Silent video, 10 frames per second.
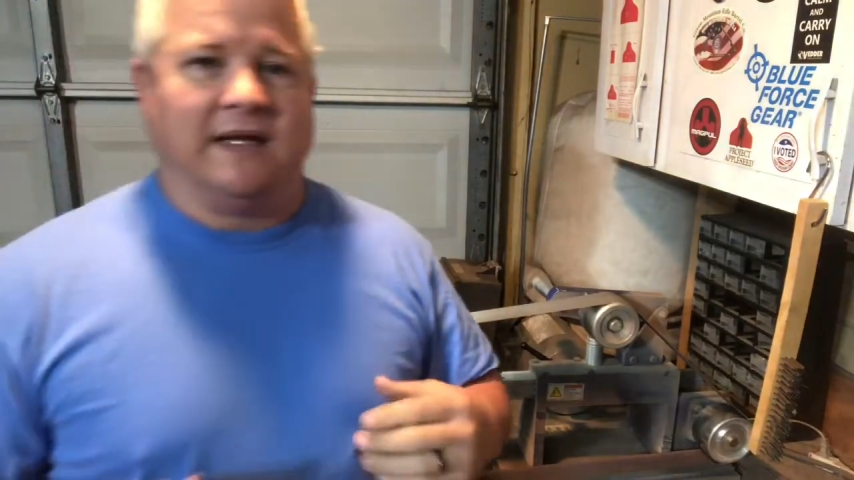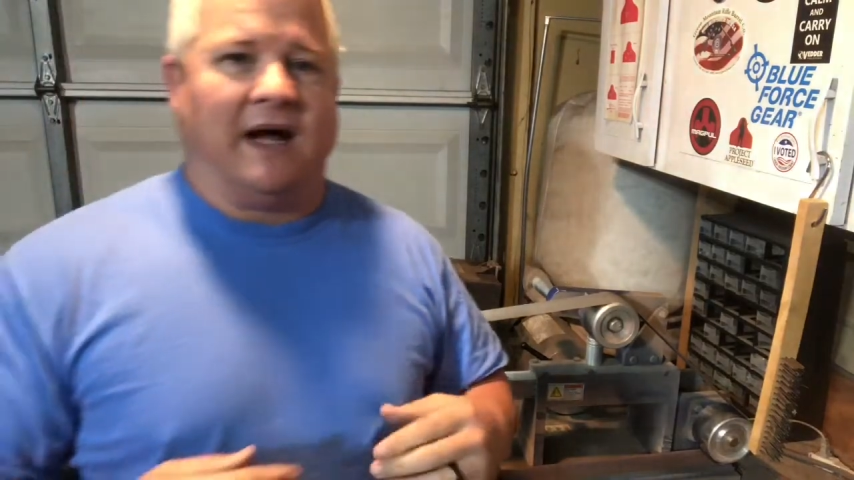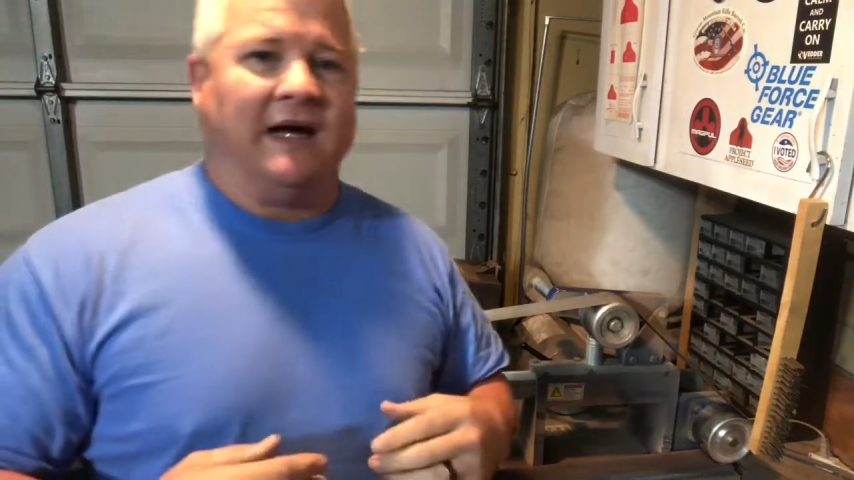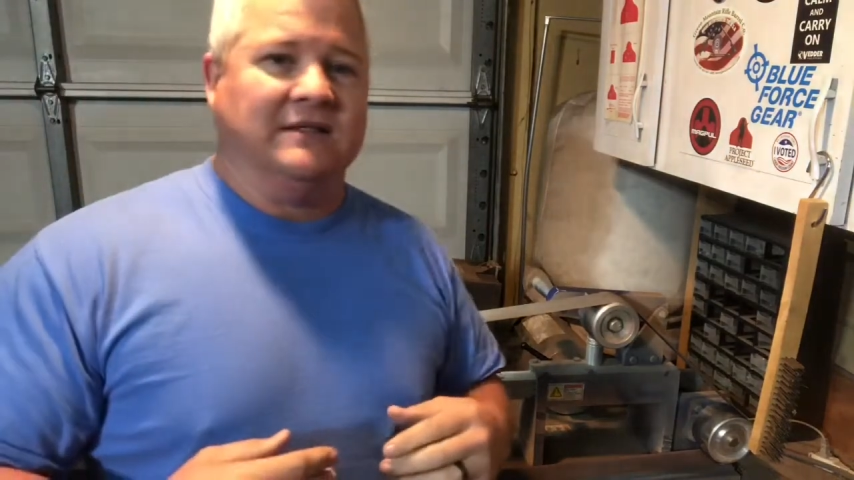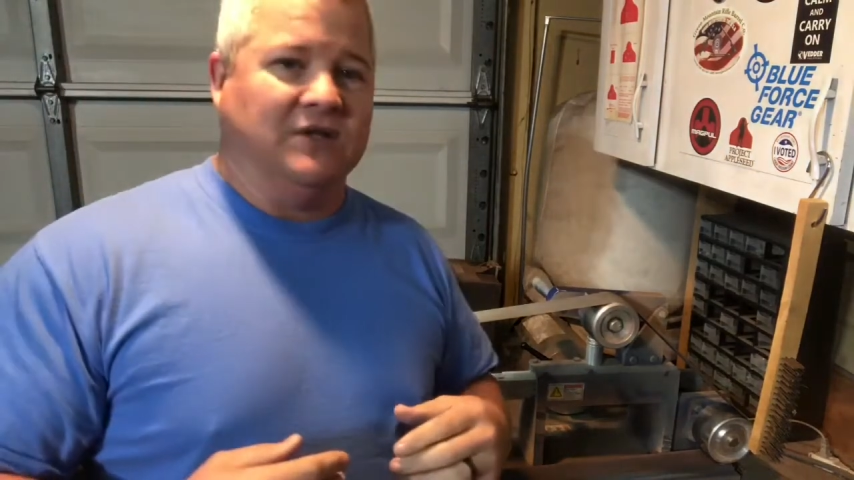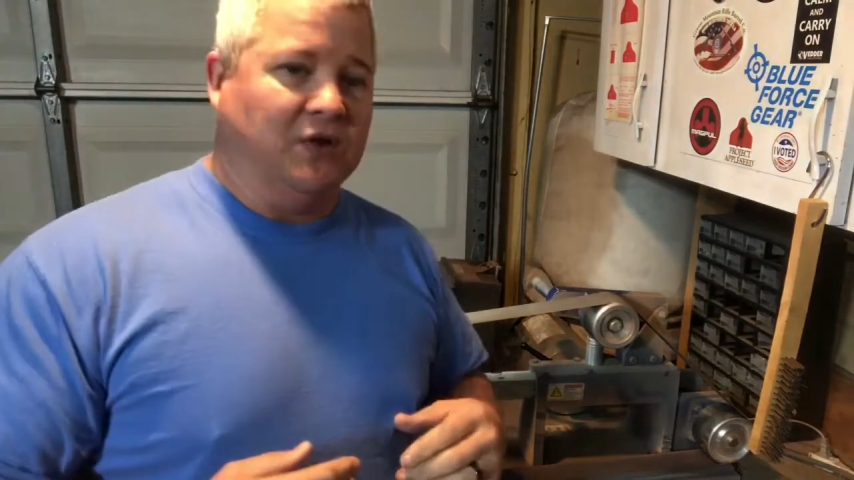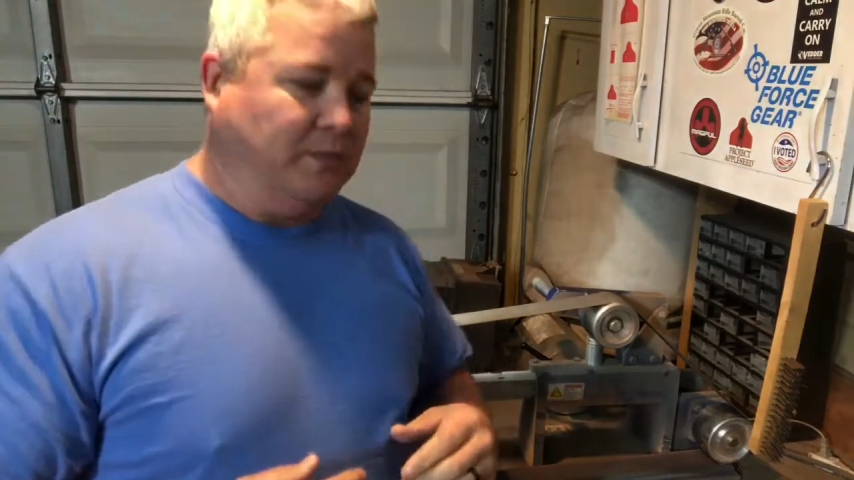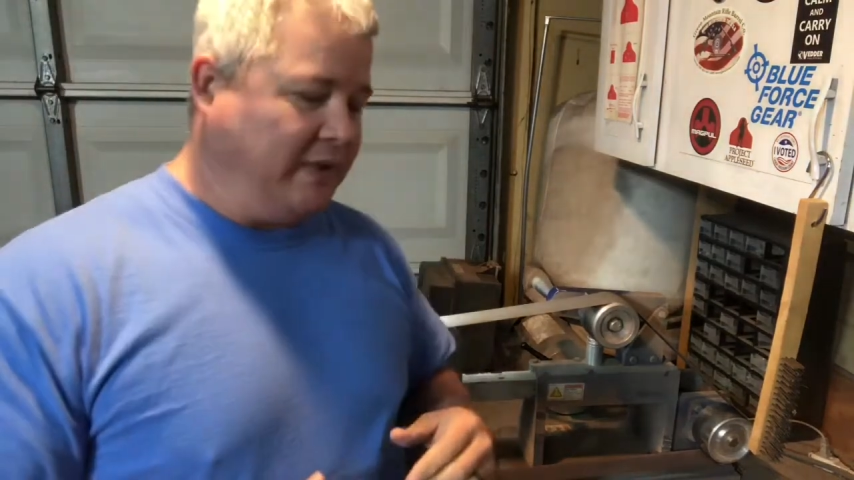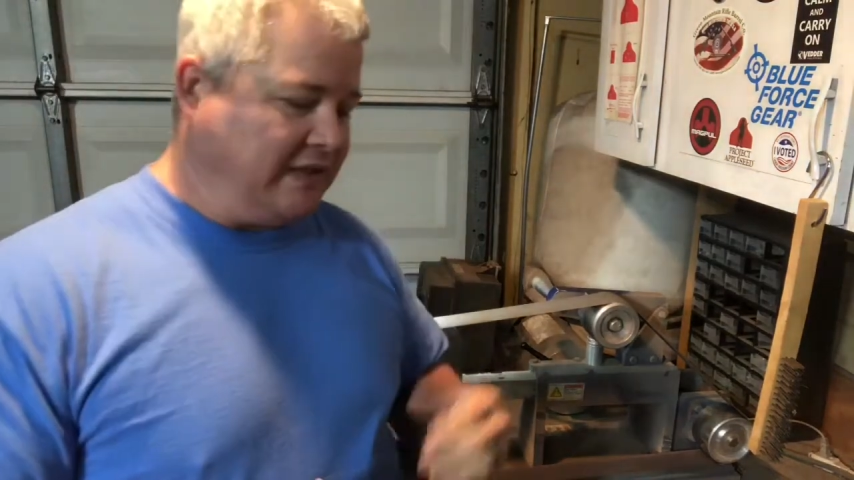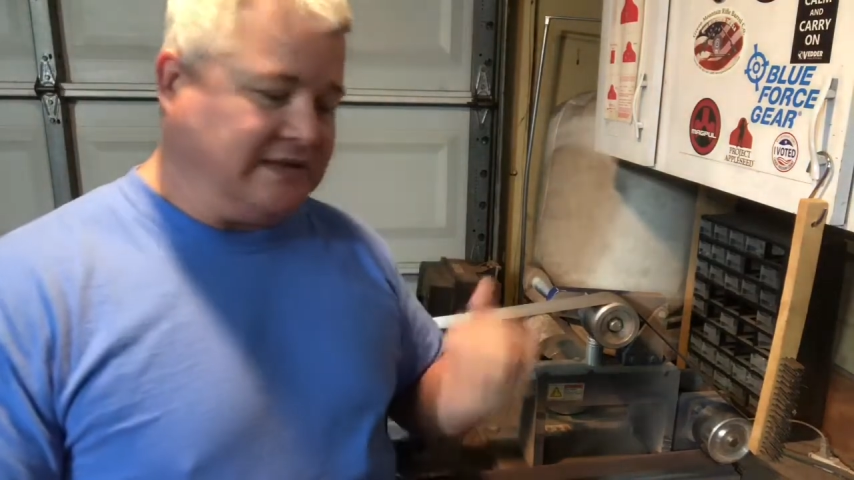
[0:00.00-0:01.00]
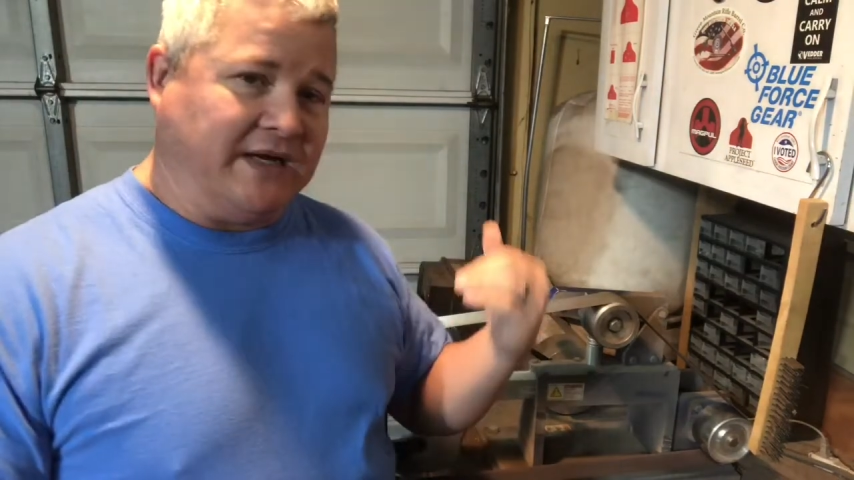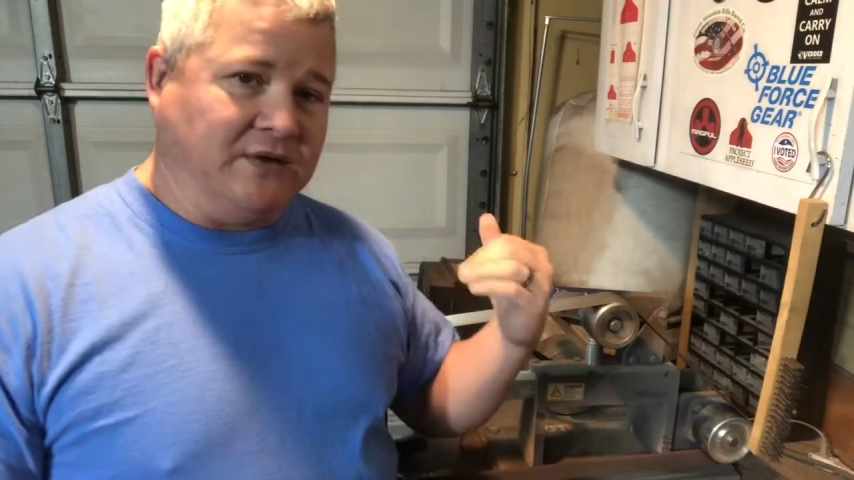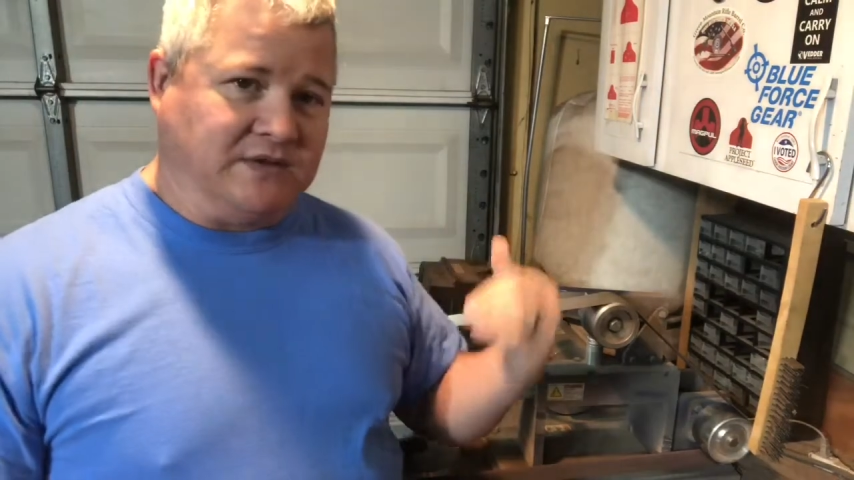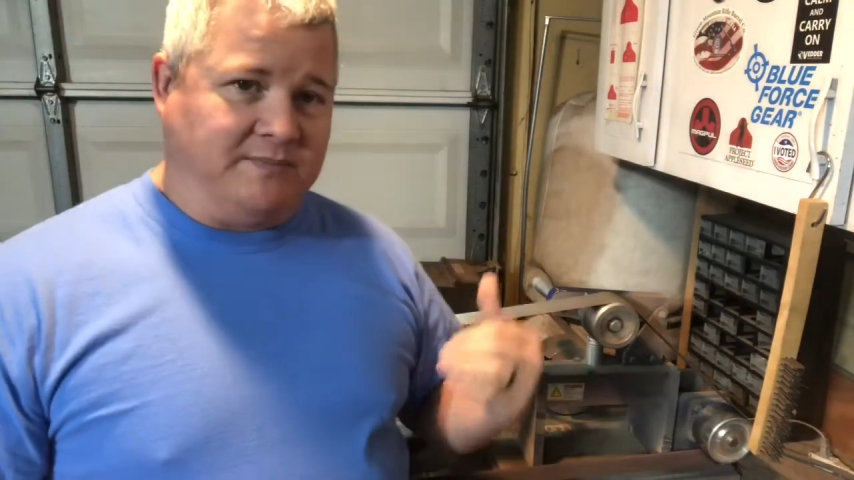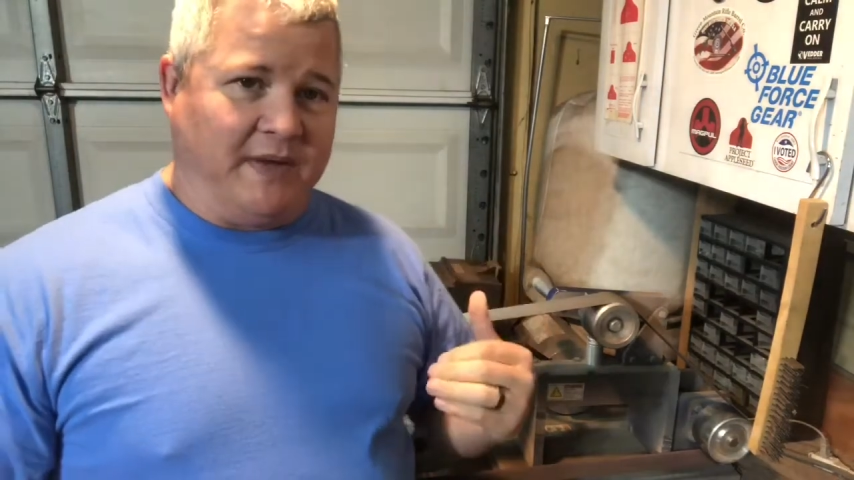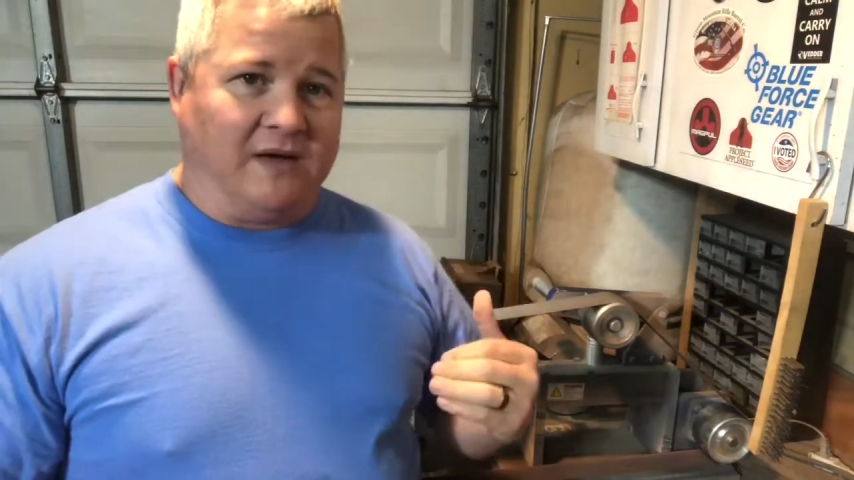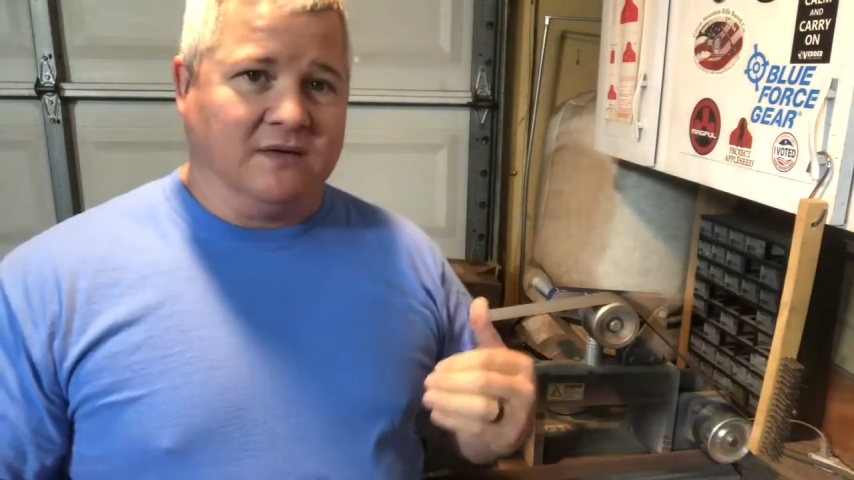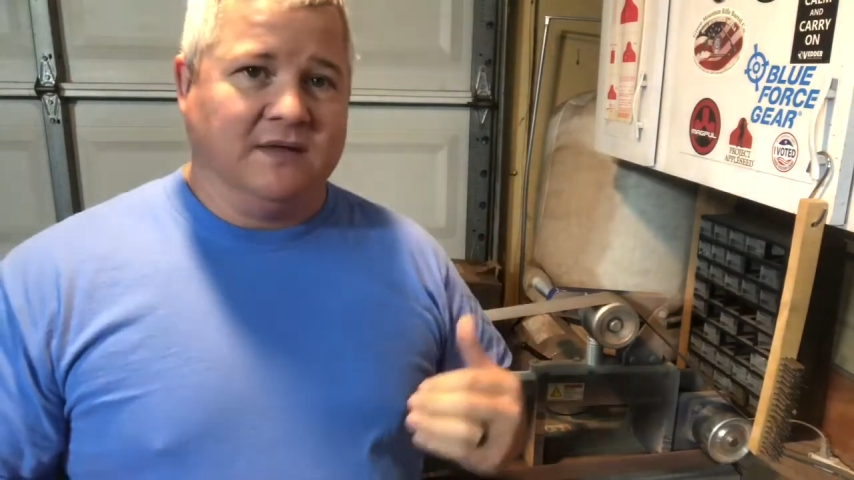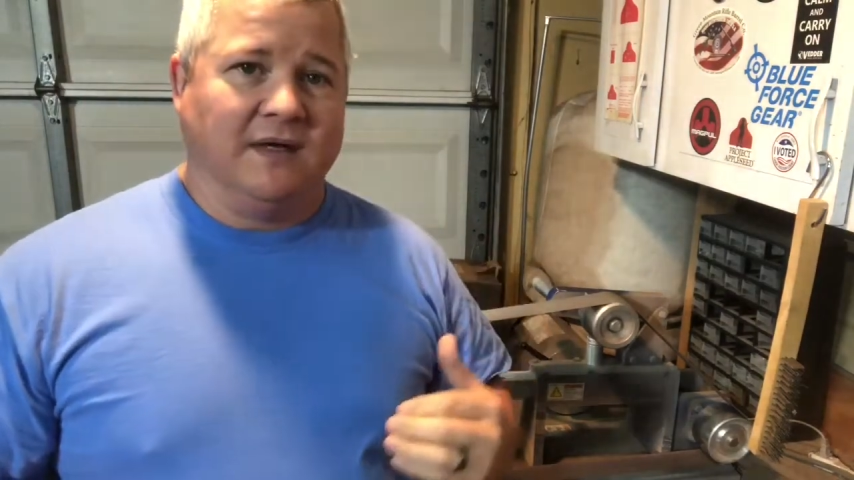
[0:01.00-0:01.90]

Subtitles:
I do because I use a belt,